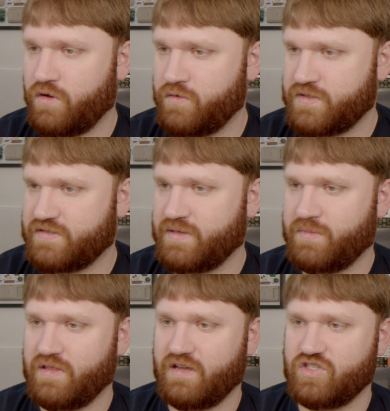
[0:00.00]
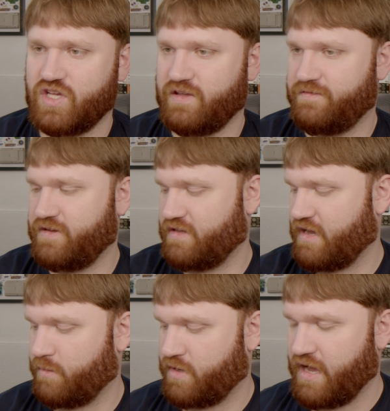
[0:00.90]
using something like Jellyfin,
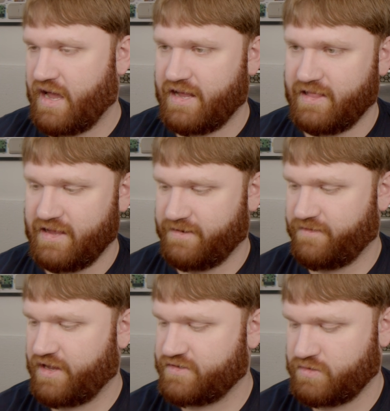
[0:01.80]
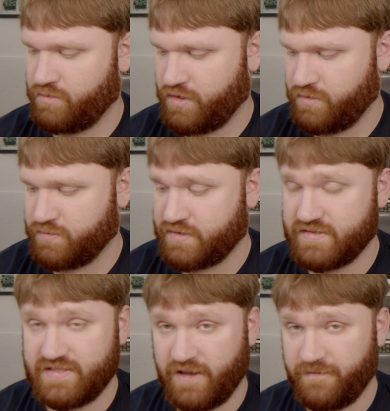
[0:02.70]
I would highly advise you use
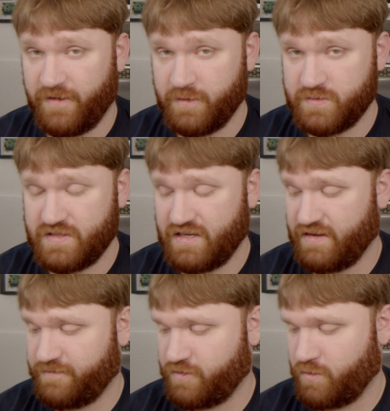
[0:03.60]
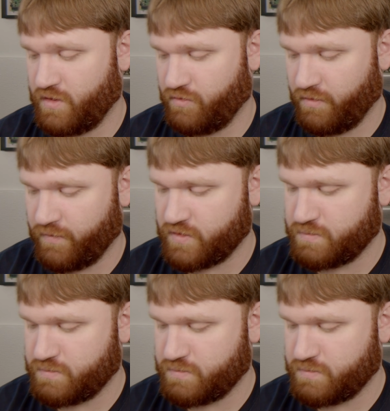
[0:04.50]
self-hosted if you're doing the reverse